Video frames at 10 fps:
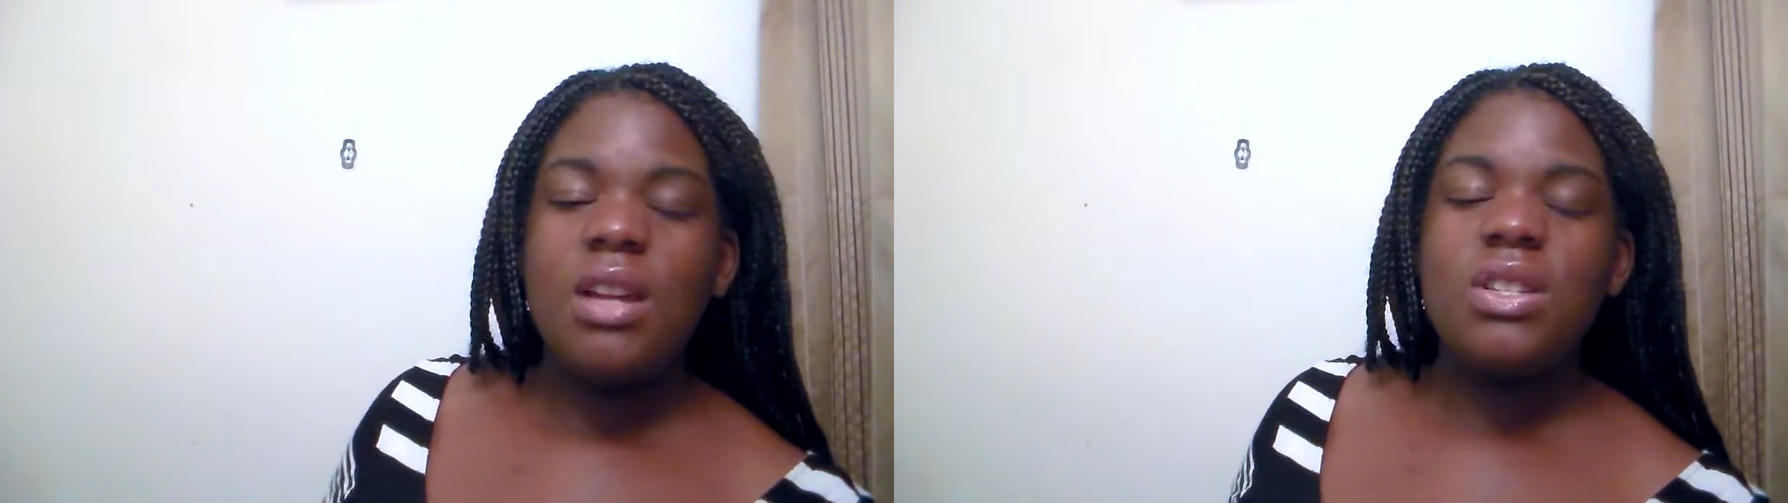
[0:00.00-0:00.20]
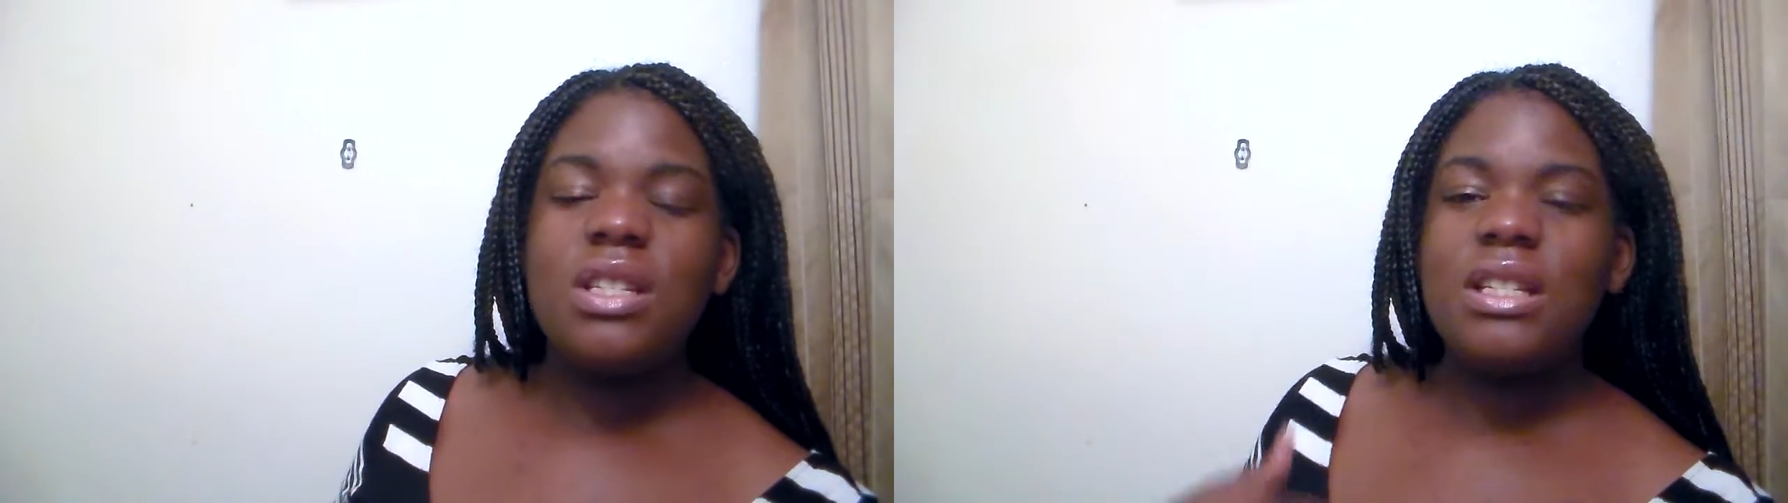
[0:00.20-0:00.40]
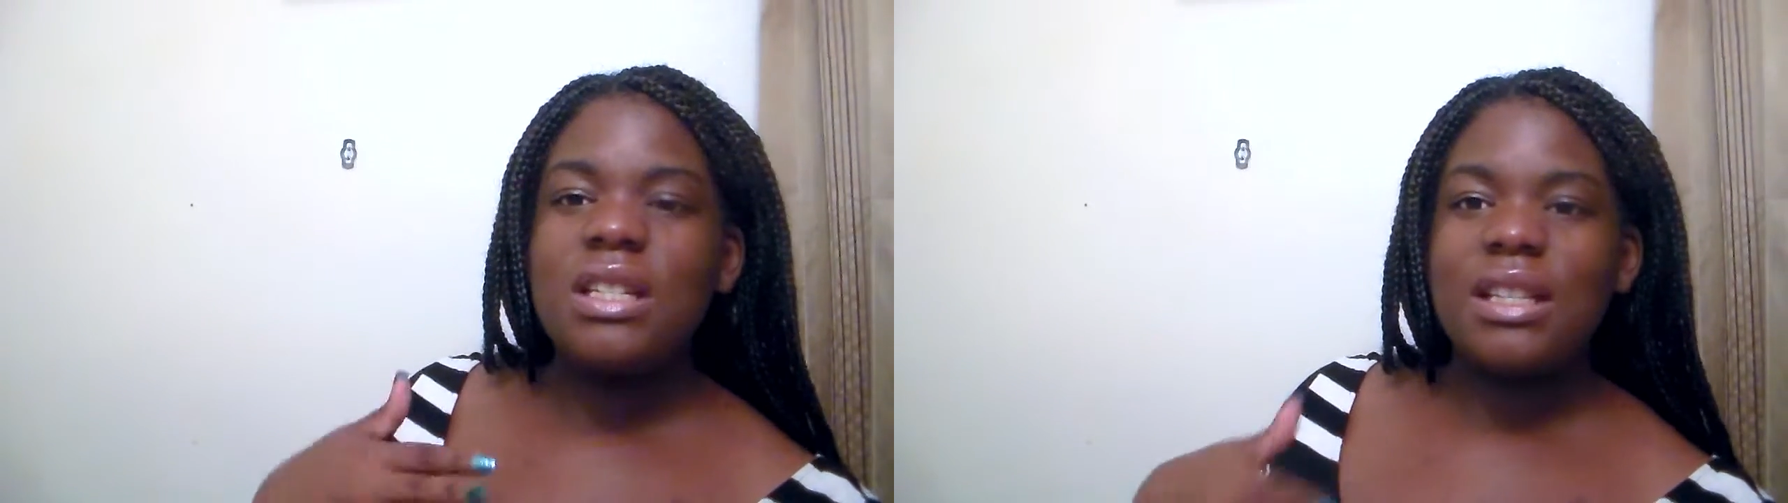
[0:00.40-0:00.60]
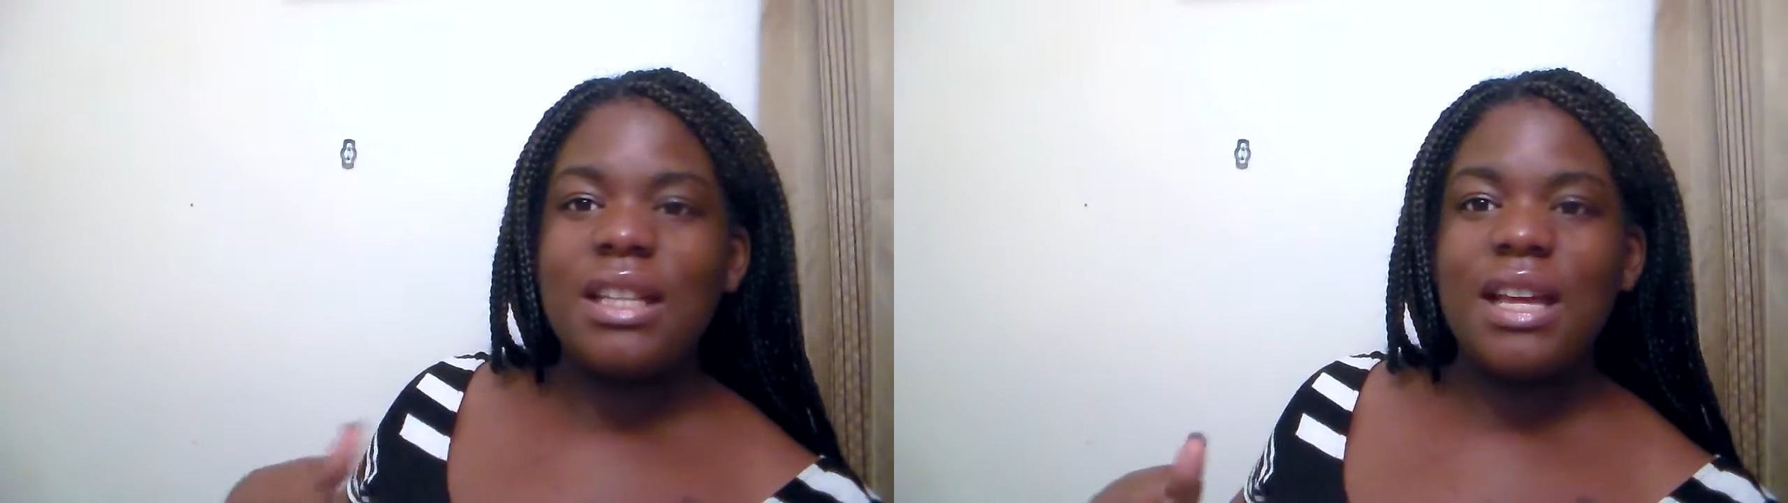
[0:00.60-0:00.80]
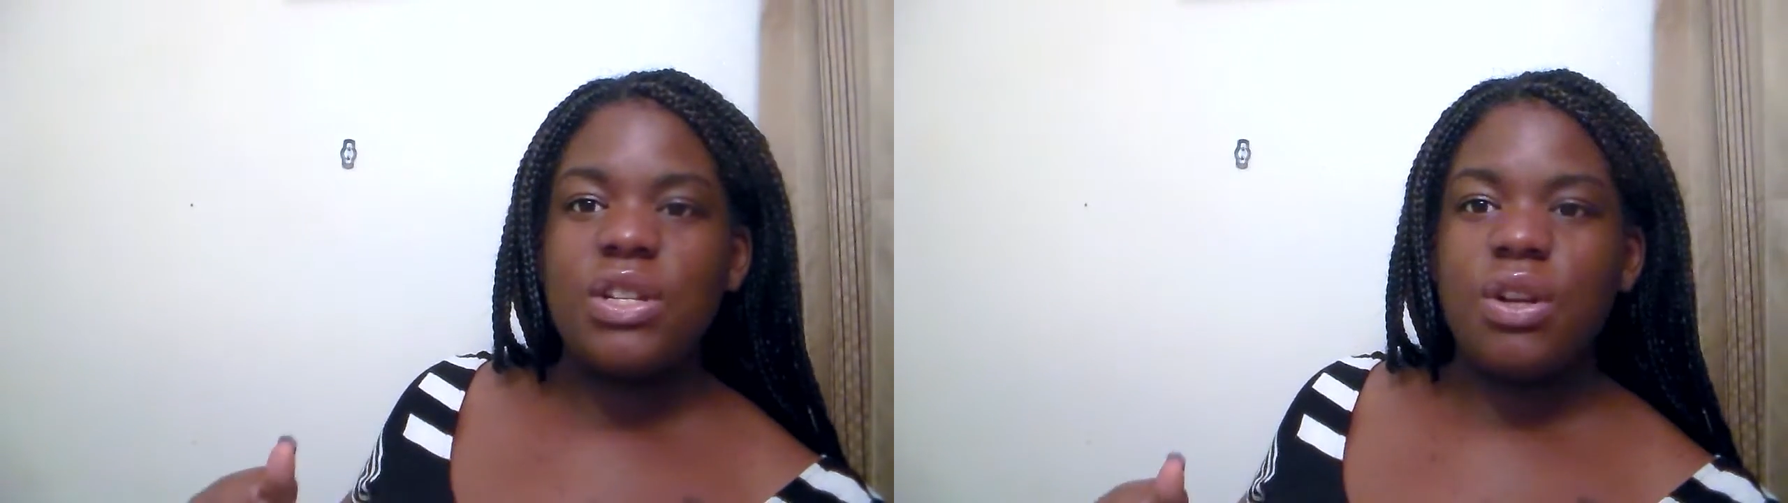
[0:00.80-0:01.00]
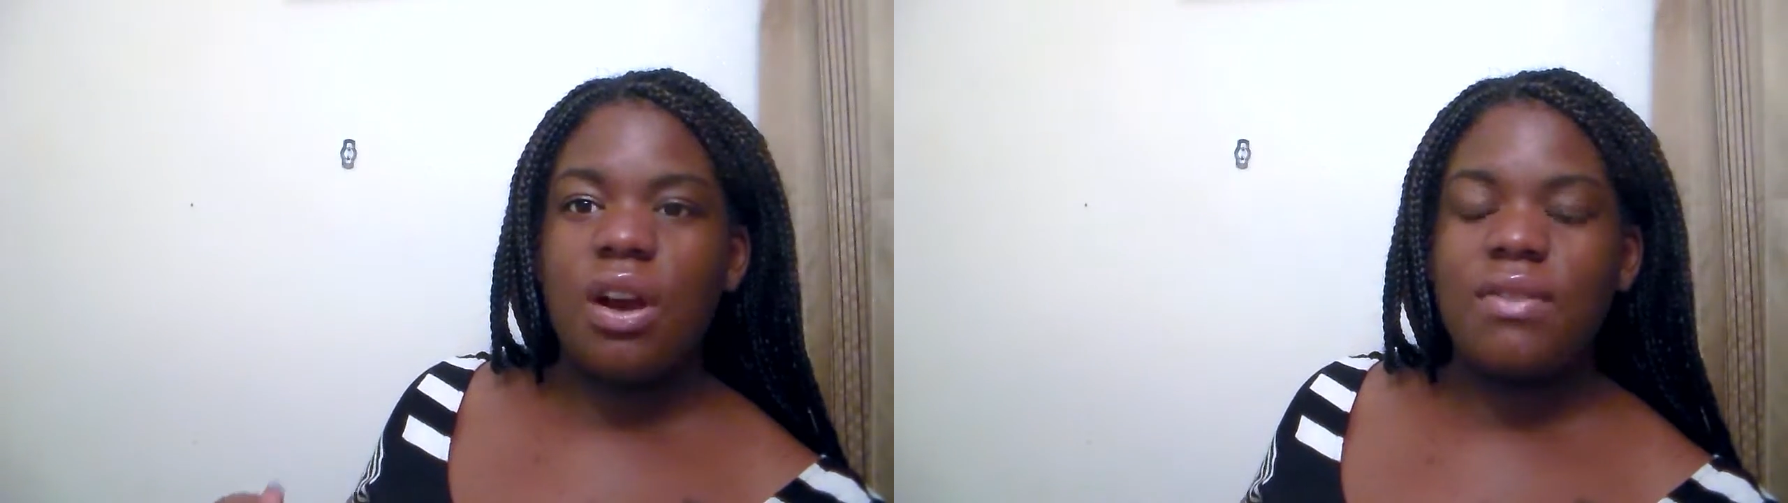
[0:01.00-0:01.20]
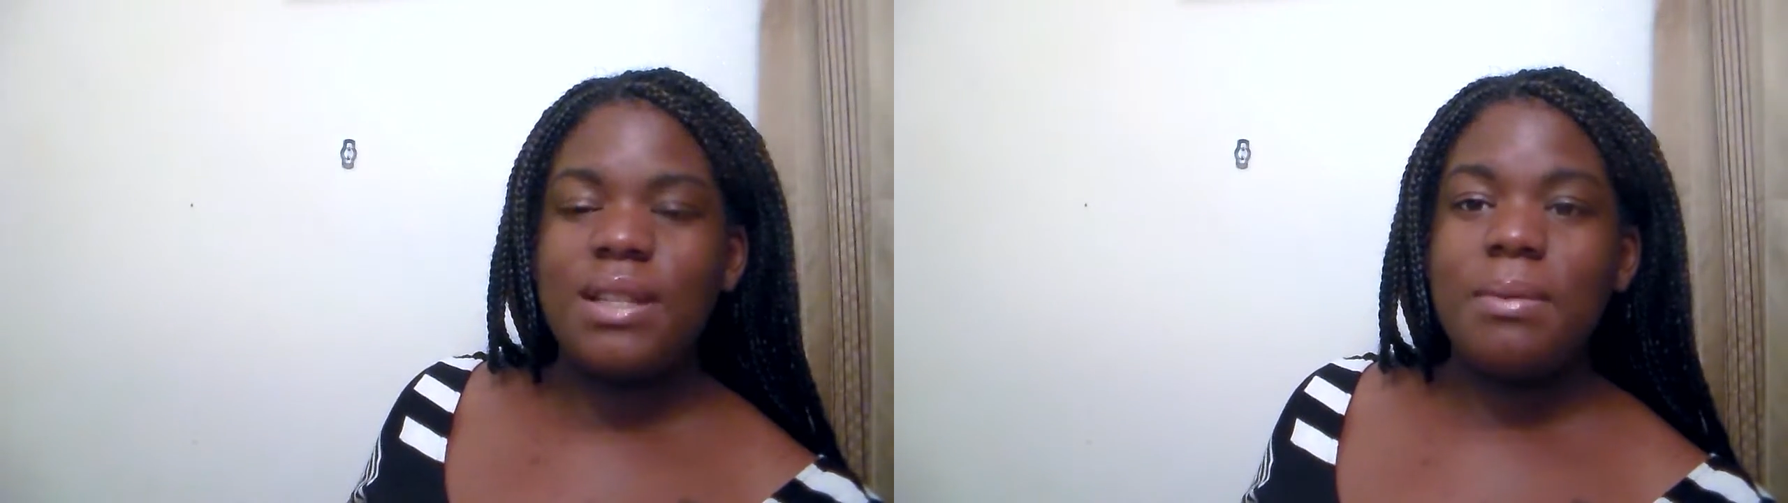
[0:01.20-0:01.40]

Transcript: just eat to take the edge off.